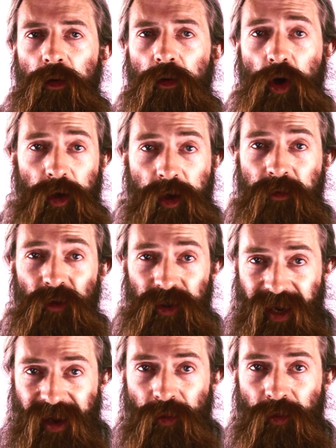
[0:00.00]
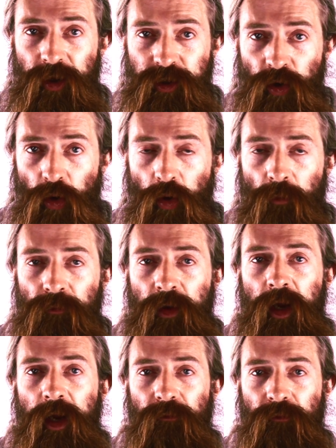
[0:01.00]
organismal death at all.
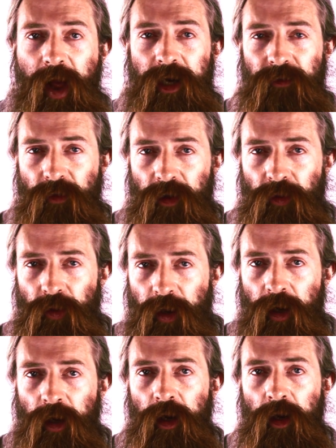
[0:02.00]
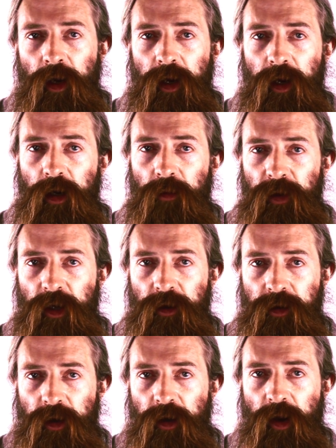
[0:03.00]
In fact, if anything, it can be
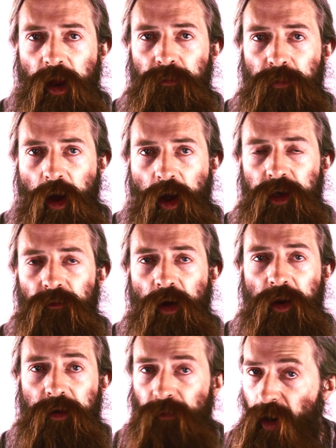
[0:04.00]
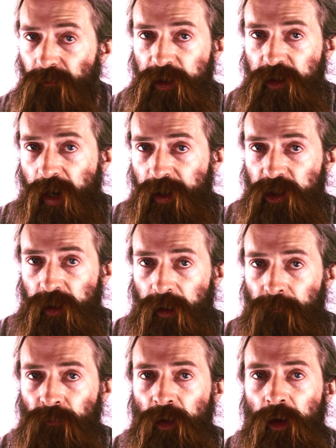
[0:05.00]
considered as part of our survival strategy,
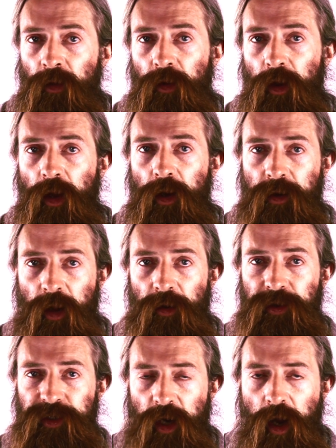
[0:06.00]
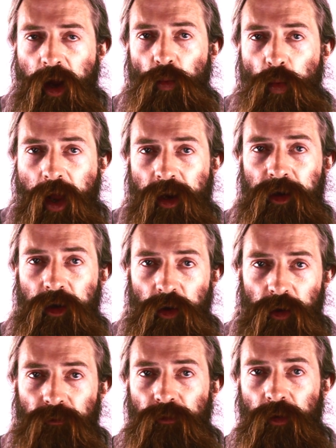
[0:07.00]
that cells die when it's
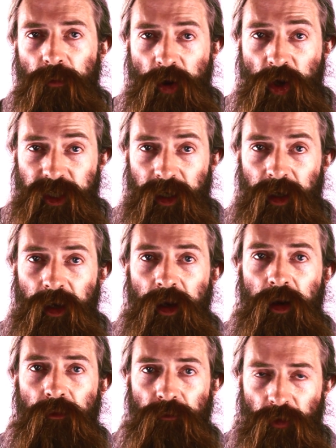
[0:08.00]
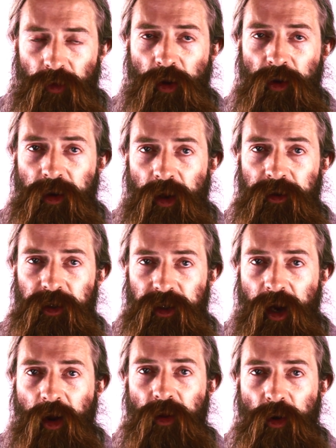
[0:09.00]
good for the body for those cells to
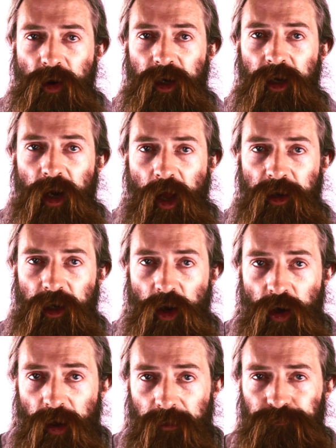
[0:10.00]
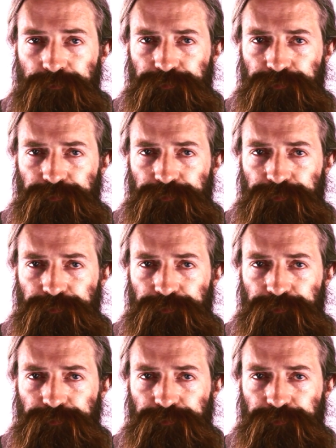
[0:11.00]
die. The body can last longer.